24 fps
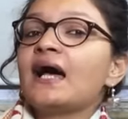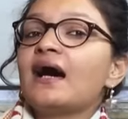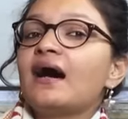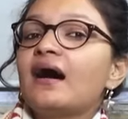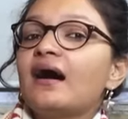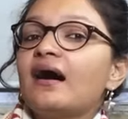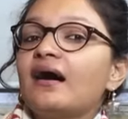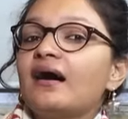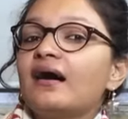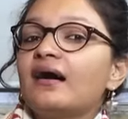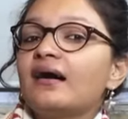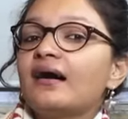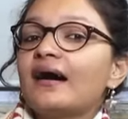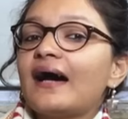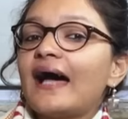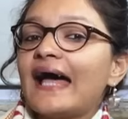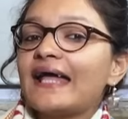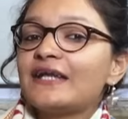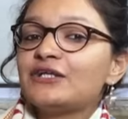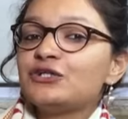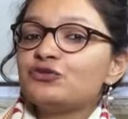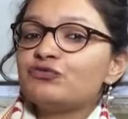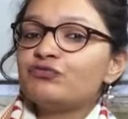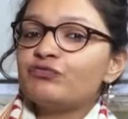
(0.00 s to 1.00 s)
Uh,
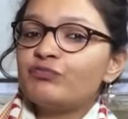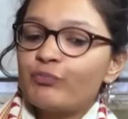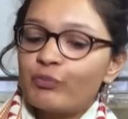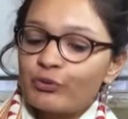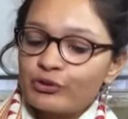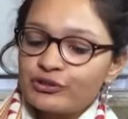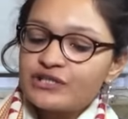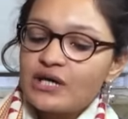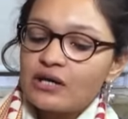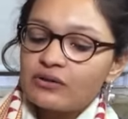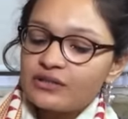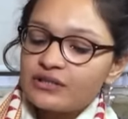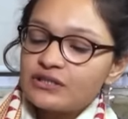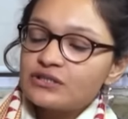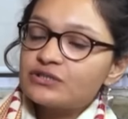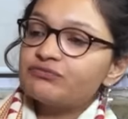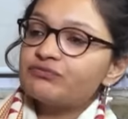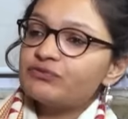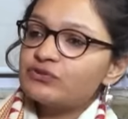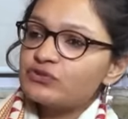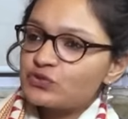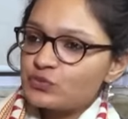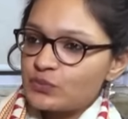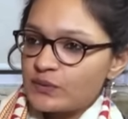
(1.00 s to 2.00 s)
and you've put down
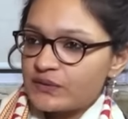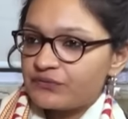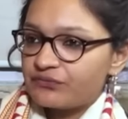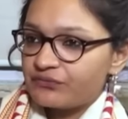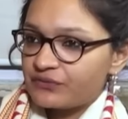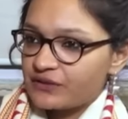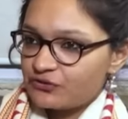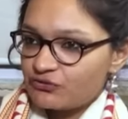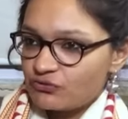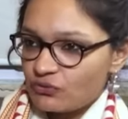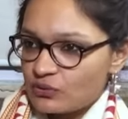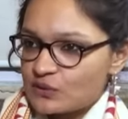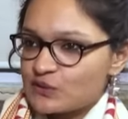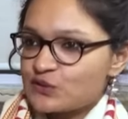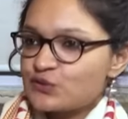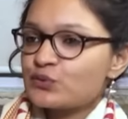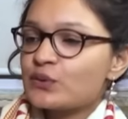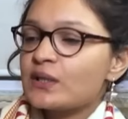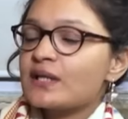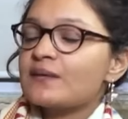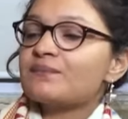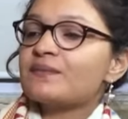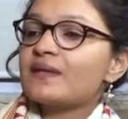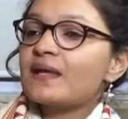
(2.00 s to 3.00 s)
interviews with three trolls. You
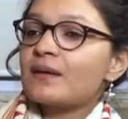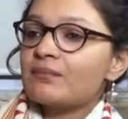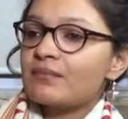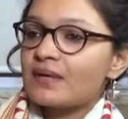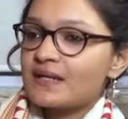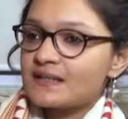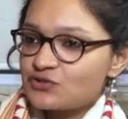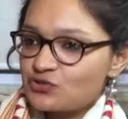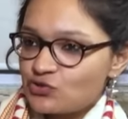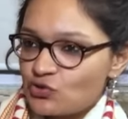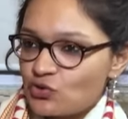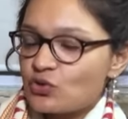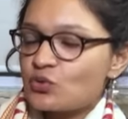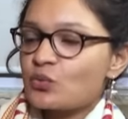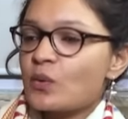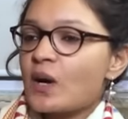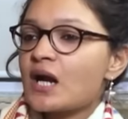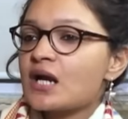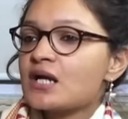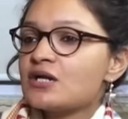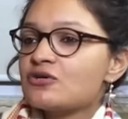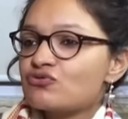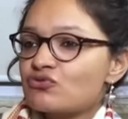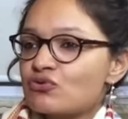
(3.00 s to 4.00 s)
name them as Troll 1,